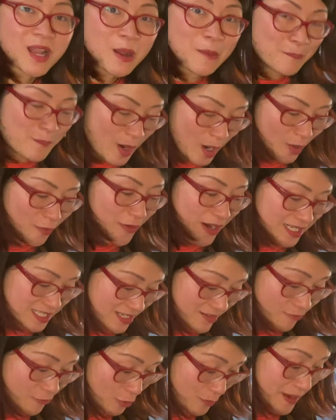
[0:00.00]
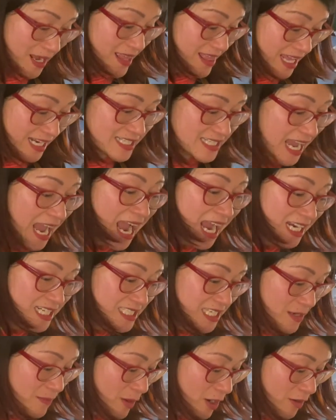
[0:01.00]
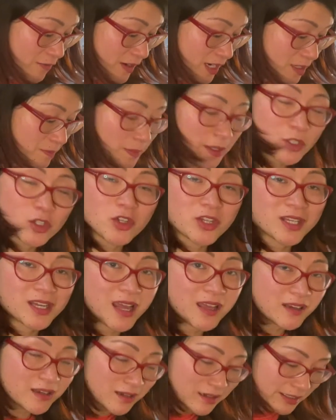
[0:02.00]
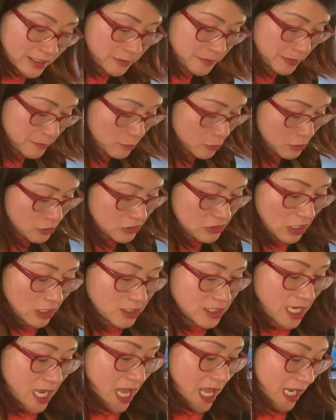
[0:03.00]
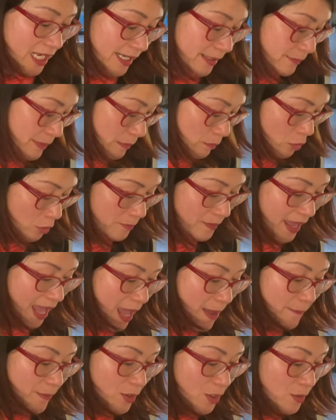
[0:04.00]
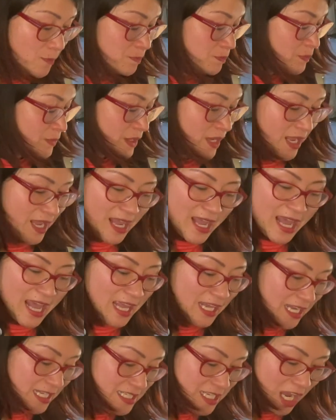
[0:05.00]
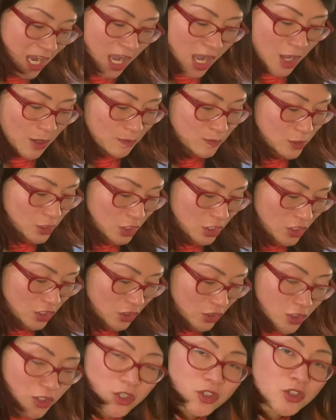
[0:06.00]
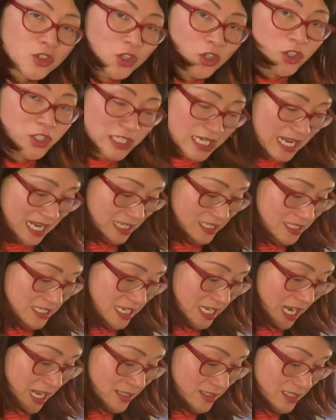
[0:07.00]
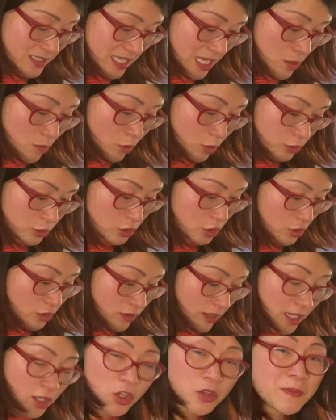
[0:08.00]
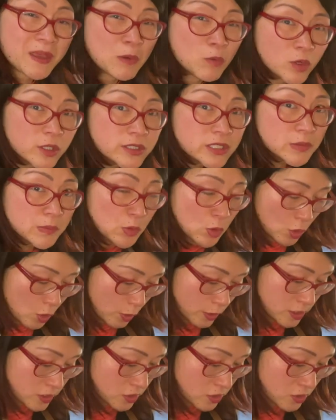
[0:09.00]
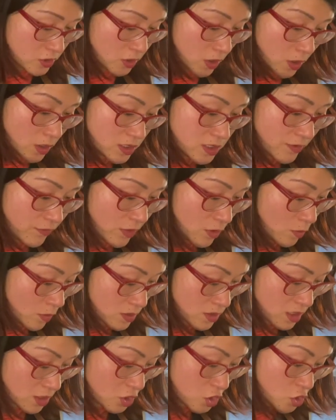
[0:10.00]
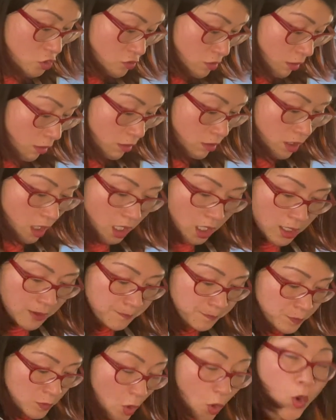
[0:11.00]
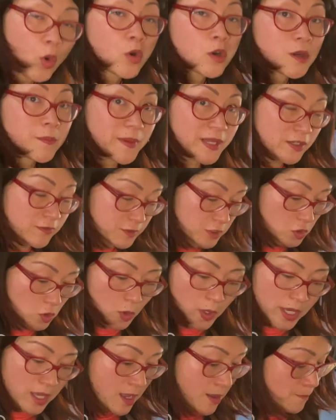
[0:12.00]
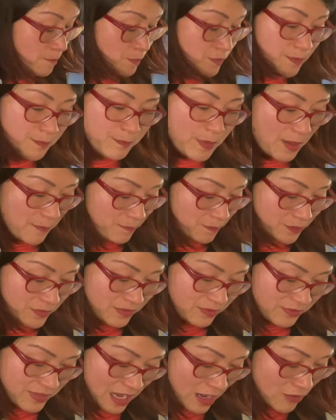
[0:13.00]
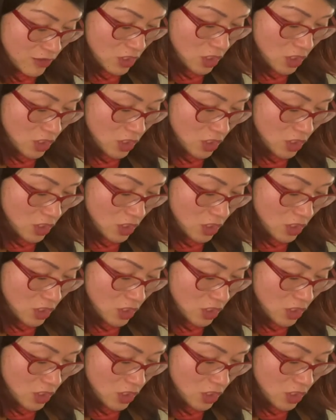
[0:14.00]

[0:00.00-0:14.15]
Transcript: Perfect. For me, that is actually perfect, but you can add in a little bit more salt, a little bit more pepper. It is up to you. You taste it and see what you think. You may want more oyster sauce if you want it stronger or a bit of soy, but there you